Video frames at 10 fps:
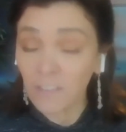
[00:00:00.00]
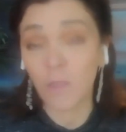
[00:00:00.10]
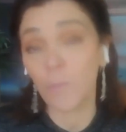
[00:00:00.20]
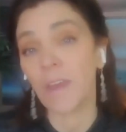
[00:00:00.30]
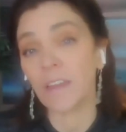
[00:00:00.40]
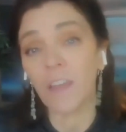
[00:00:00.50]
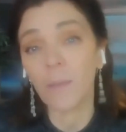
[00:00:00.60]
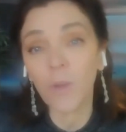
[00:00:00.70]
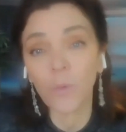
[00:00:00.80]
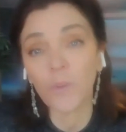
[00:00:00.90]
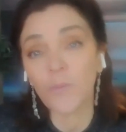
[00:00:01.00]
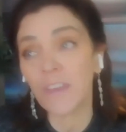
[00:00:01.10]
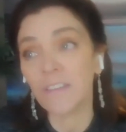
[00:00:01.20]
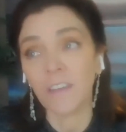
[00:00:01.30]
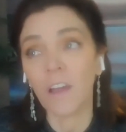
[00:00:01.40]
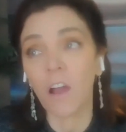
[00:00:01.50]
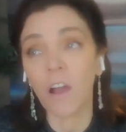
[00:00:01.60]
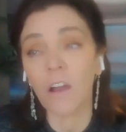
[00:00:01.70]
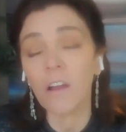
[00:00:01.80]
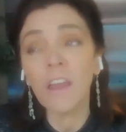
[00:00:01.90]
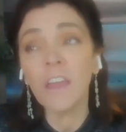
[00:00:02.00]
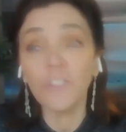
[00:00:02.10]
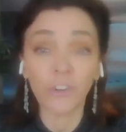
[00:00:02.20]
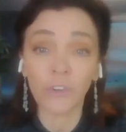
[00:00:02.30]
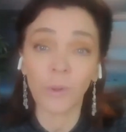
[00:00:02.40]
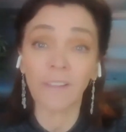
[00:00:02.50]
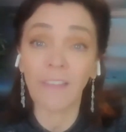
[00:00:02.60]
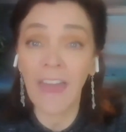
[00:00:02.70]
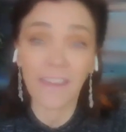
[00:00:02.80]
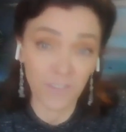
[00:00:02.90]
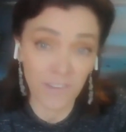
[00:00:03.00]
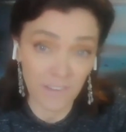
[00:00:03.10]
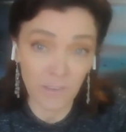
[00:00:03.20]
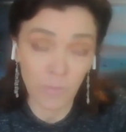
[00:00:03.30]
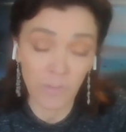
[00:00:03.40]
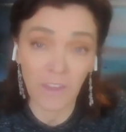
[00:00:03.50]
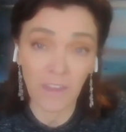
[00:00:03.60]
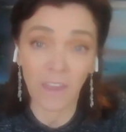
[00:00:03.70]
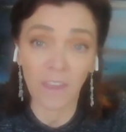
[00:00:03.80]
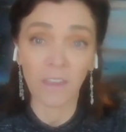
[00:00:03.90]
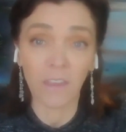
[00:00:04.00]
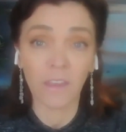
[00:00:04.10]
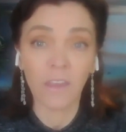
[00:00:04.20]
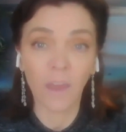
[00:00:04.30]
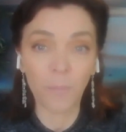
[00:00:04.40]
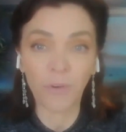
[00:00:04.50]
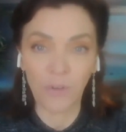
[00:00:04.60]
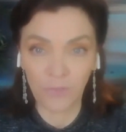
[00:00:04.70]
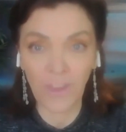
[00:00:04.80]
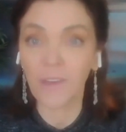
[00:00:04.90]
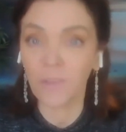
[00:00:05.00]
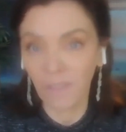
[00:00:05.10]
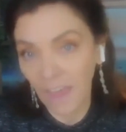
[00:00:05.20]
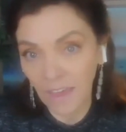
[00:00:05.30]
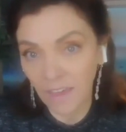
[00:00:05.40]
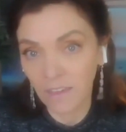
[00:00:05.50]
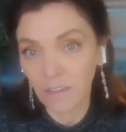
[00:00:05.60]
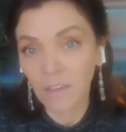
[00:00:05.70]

to the pandemic we're facing are due to a lack of systems thinking, a profound lack.